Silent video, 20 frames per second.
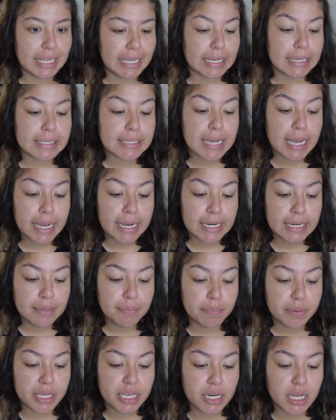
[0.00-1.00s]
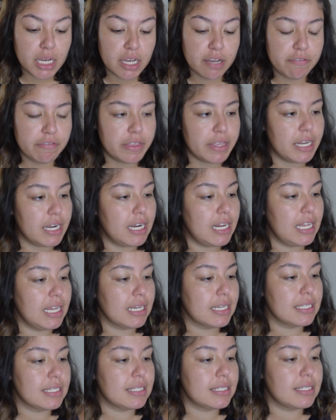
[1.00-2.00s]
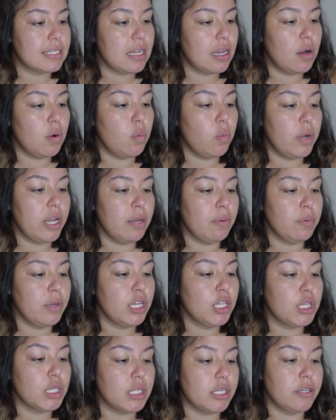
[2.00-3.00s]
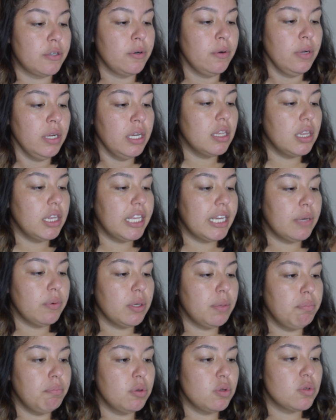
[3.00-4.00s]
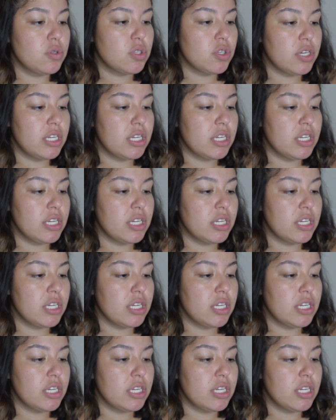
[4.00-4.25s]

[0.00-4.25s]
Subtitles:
like a tiny bit of the NYX Away We Glow liquid booster,